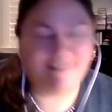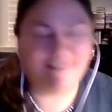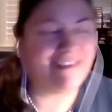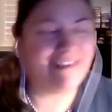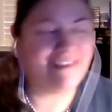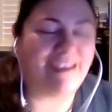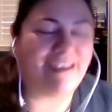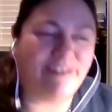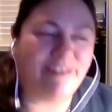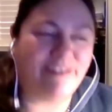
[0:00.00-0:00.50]

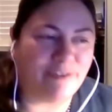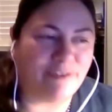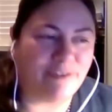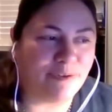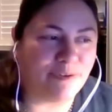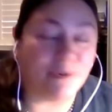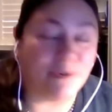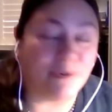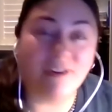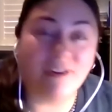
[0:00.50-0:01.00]
Thank
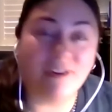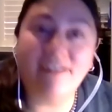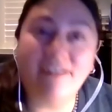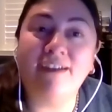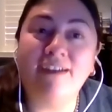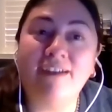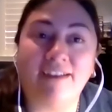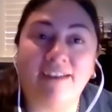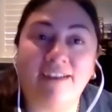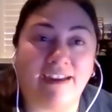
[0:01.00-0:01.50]
you.
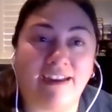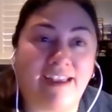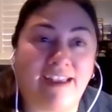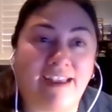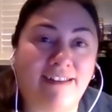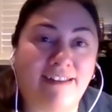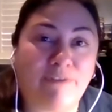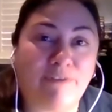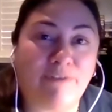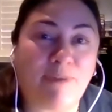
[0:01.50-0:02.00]

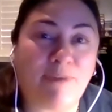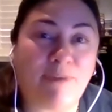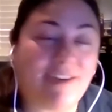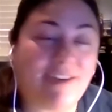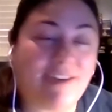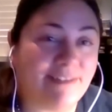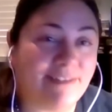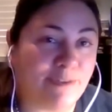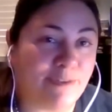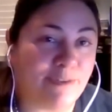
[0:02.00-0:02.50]
Again,
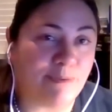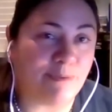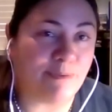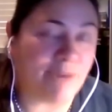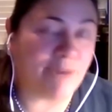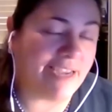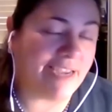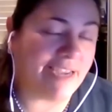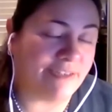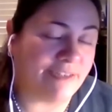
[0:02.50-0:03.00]
everybody, this has been
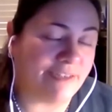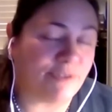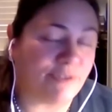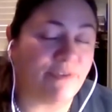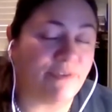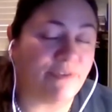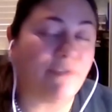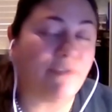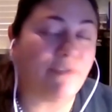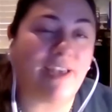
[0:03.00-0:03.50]
Ray,
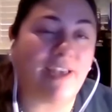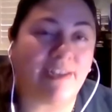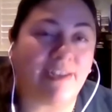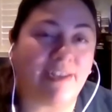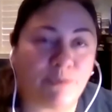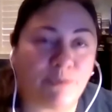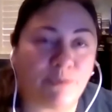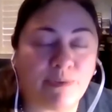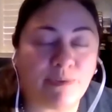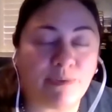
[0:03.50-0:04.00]
Houston Film
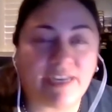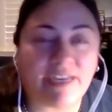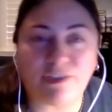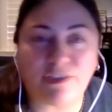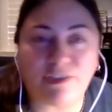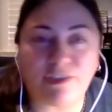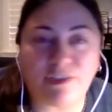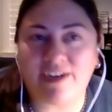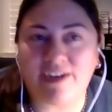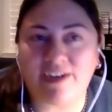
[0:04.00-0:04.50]
Fanatics. We will
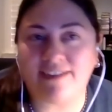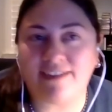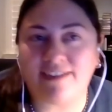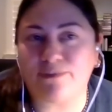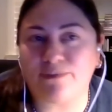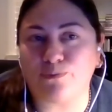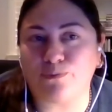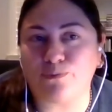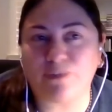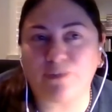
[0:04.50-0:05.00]
catch you
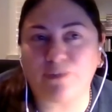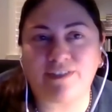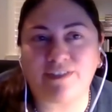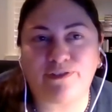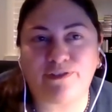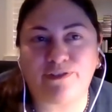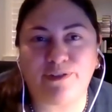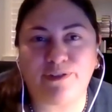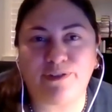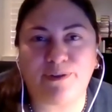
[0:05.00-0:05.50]
guys real
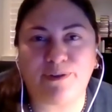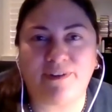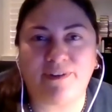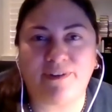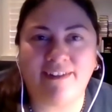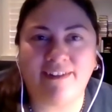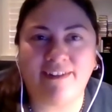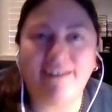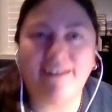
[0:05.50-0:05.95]
soon.